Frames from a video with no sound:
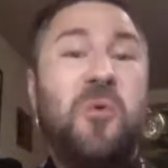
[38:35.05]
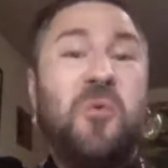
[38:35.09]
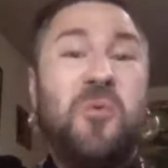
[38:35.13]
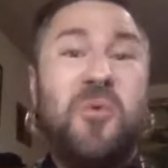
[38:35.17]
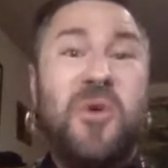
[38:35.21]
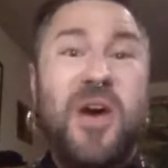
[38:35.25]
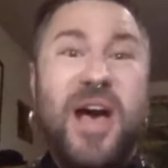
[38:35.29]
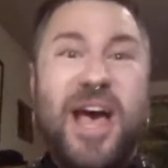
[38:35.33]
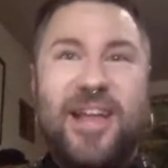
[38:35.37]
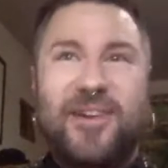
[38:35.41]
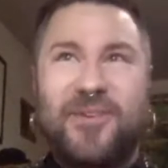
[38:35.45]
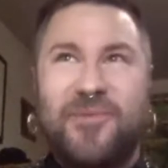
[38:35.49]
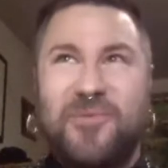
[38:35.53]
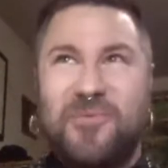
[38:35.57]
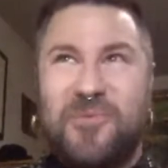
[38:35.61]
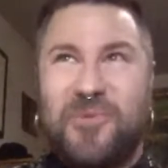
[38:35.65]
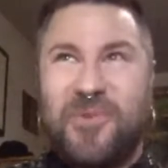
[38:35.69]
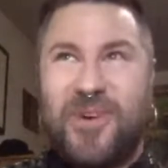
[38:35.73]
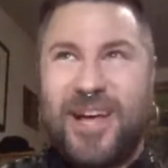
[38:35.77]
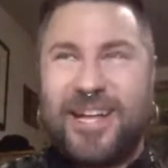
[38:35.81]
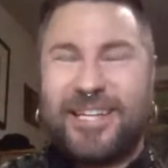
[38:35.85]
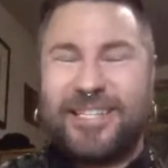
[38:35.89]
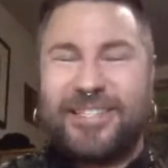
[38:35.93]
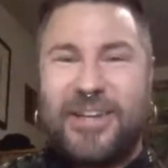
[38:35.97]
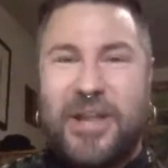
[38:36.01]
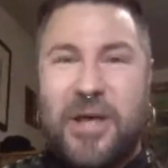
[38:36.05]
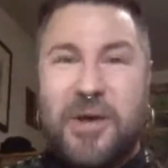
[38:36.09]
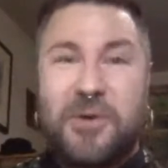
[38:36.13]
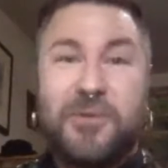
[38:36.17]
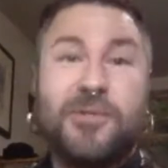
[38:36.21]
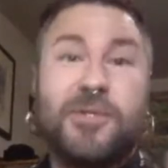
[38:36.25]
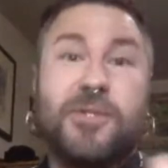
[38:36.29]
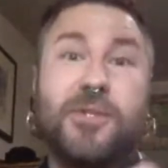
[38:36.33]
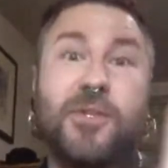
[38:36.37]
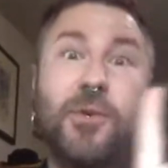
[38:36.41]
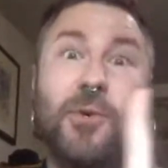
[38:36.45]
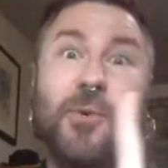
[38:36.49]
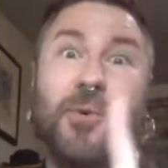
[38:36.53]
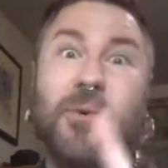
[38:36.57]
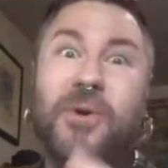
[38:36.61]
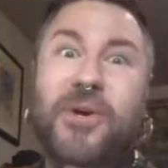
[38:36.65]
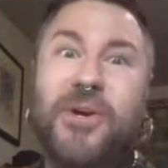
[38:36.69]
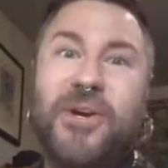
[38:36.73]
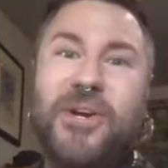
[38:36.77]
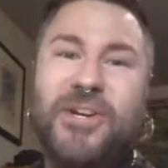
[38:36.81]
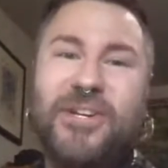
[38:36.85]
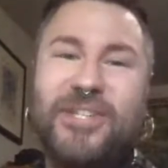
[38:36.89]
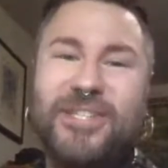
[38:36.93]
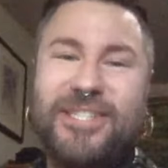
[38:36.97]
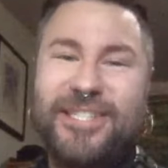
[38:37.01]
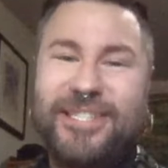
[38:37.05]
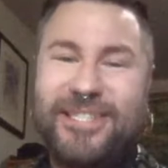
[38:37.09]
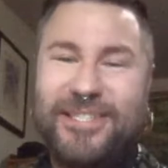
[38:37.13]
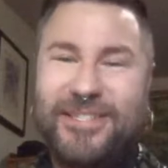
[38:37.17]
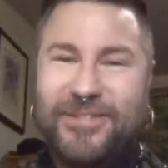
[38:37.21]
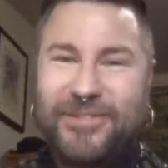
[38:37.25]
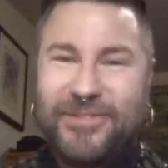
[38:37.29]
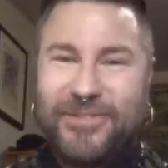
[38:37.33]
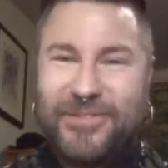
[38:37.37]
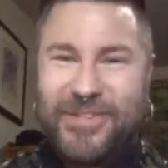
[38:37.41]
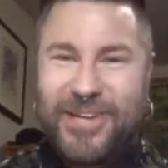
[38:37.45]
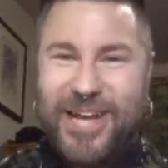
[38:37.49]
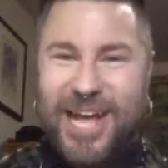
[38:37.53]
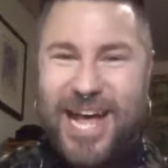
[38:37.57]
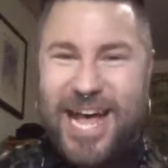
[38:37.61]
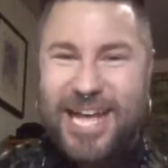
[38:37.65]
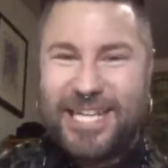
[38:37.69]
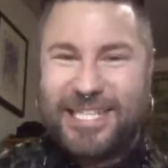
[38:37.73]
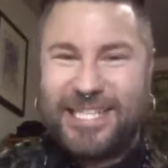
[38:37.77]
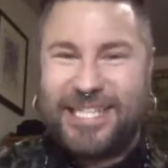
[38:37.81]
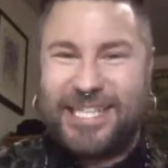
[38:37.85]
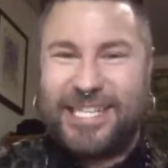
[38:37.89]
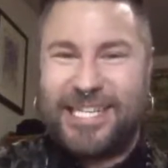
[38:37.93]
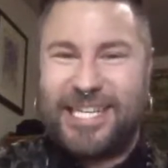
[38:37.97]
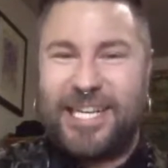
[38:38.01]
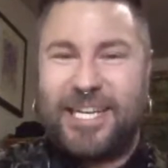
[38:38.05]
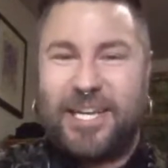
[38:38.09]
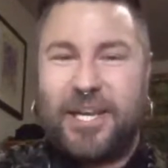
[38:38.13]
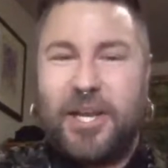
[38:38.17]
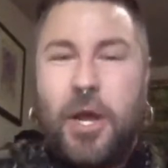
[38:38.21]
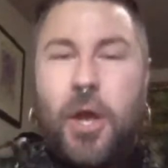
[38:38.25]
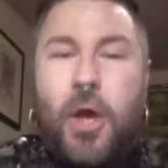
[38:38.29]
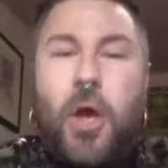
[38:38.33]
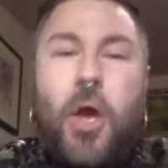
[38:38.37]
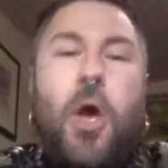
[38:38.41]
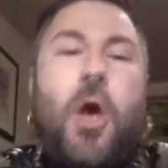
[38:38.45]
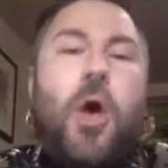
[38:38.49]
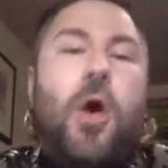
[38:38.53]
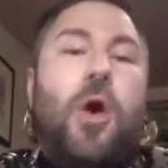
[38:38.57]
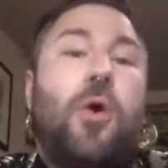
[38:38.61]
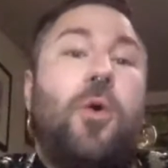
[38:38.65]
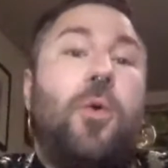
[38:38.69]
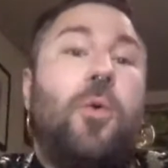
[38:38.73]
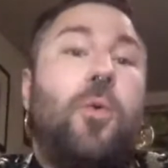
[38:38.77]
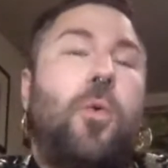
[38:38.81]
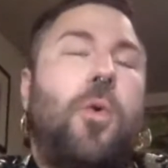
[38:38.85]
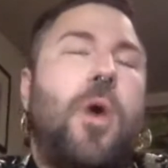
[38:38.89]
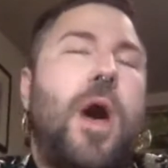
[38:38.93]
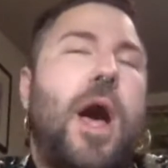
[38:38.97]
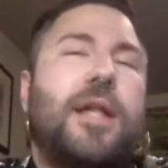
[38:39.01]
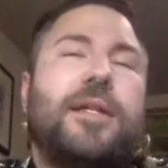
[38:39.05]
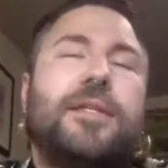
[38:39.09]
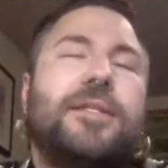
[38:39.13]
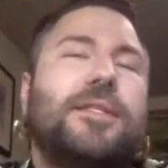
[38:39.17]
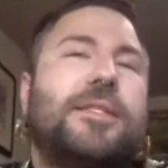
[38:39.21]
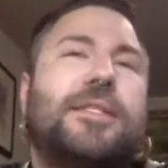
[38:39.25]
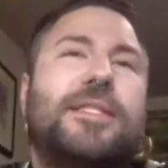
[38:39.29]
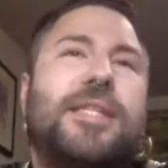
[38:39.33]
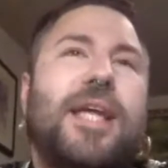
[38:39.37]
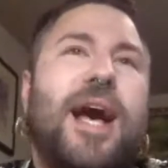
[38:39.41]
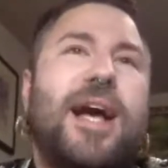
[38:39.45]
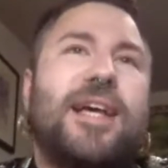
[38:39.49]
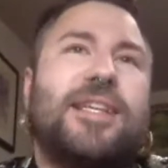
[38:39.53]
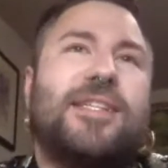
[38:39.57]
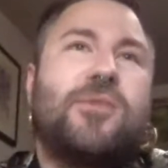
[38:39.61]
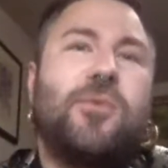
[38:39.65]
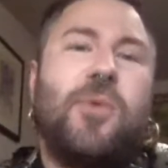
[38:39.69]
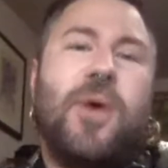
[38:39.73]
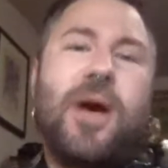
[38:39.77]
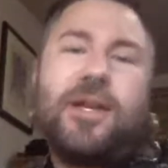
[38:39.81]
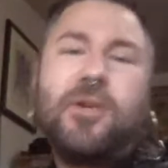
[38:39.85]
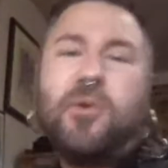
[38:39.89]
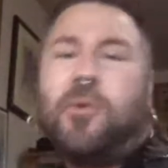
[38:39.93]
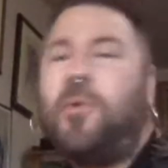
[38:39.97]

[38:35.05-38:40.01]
When one knows the world is watching, one does what